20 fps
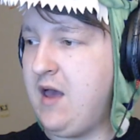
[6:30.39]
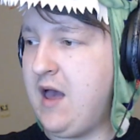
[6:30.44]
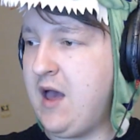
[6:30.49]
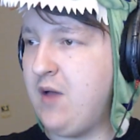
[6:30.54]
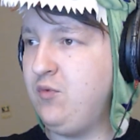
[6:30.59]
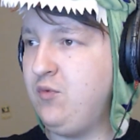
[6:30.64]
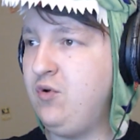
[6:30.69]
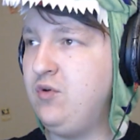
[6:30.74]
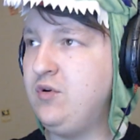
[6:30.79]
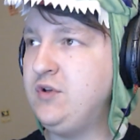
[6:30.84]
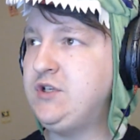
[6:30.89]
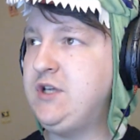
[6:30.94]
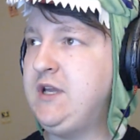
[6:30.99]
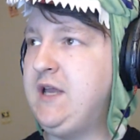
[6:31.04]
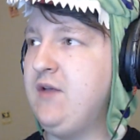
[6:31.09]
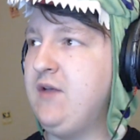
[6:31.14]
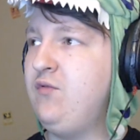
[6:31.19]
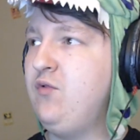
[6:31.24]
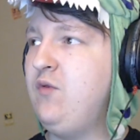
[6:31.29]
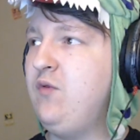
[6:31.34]
I'm going to
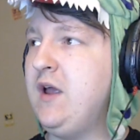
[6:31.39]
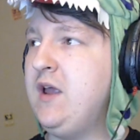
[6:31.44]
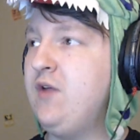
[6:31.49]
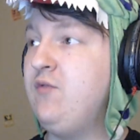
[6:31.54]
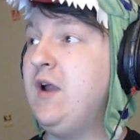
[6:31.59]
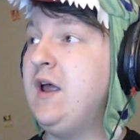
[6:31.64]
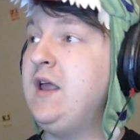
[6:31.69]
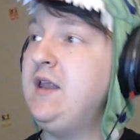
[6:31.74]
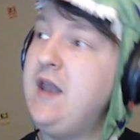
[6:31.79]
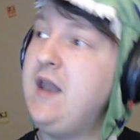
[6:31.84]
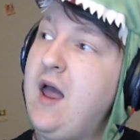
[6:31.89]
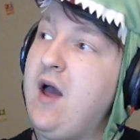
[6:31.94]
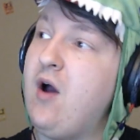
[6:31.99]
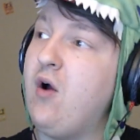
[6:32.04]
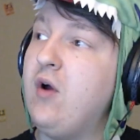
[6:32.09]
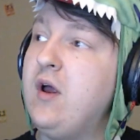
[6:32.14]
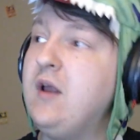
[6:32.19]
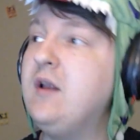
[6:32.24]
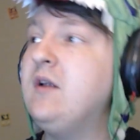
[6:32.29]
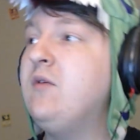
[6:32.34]
give away right
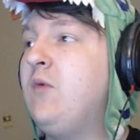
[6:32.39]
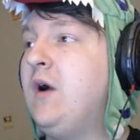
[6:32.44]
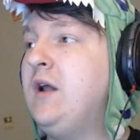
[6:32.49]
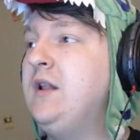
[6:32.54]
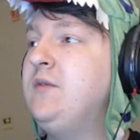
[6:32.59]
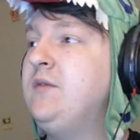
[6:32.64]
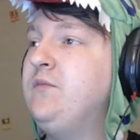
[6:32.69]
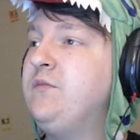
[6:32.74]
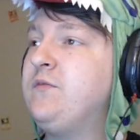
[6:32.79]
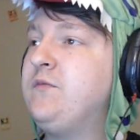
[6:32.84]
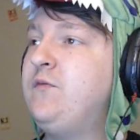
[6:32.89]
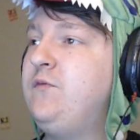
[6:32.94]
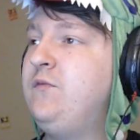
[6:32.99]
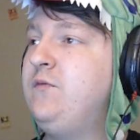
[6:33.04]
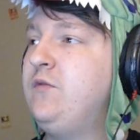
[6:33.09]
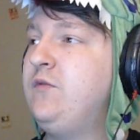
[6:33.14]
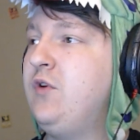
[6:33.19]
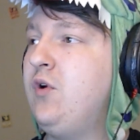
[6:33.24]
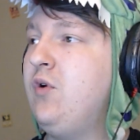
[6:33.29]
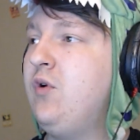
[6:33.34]
now while I'm
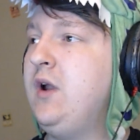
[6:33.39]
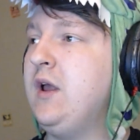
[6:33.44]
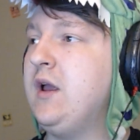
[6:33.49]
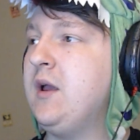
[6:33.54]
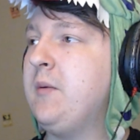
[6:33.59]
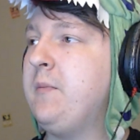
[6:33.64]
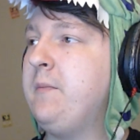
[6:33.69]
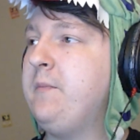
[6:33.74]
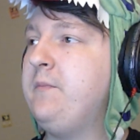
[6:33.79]
recording.